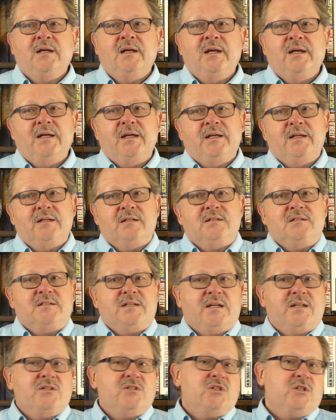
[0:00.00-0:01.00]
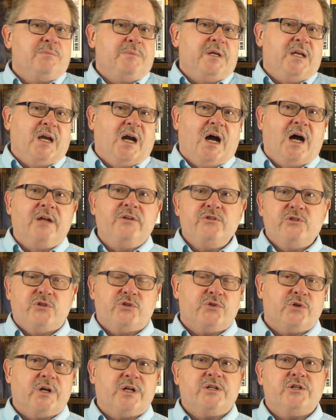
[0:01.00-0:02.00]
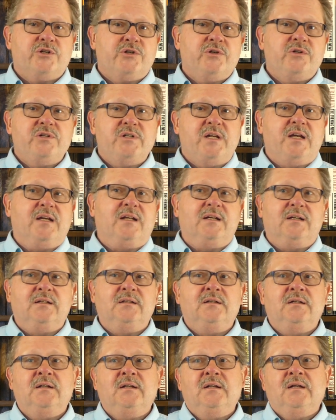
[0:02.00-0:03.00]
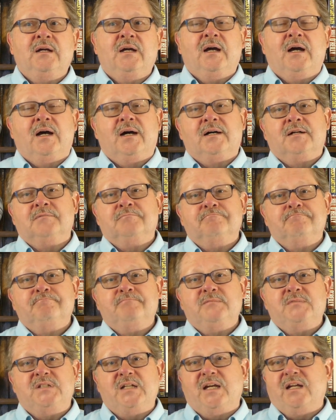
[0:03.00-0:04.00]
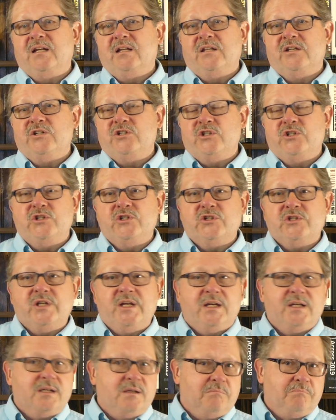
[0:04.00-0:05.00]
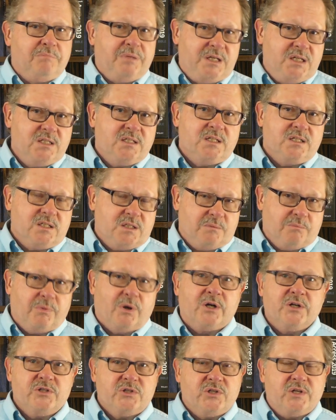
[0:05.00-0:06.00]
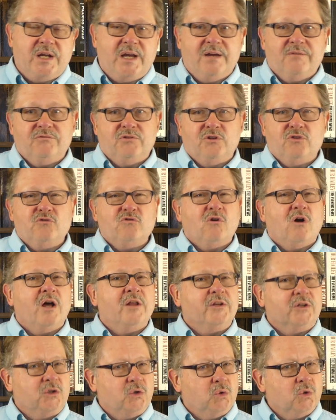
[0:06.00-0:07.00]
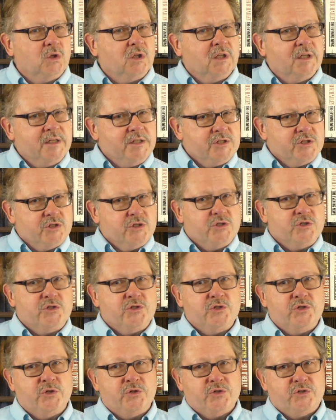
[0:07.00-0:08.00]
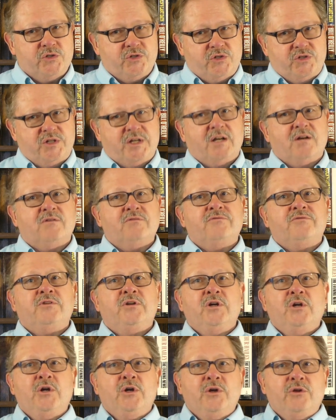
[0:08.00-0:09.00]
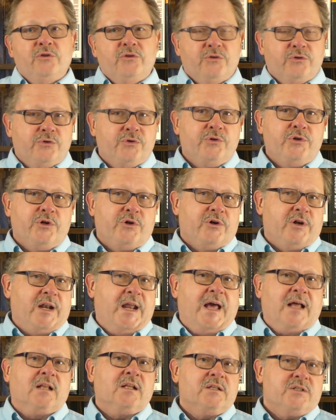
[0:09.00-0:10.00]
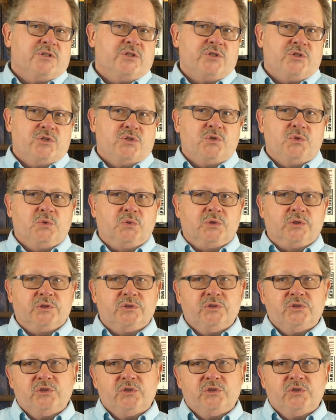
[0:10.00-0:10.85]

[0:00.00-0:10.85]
It tends to be unstructured data, data that you just get in pieces and parts and have to draw the correlations yourself through your analysis tools.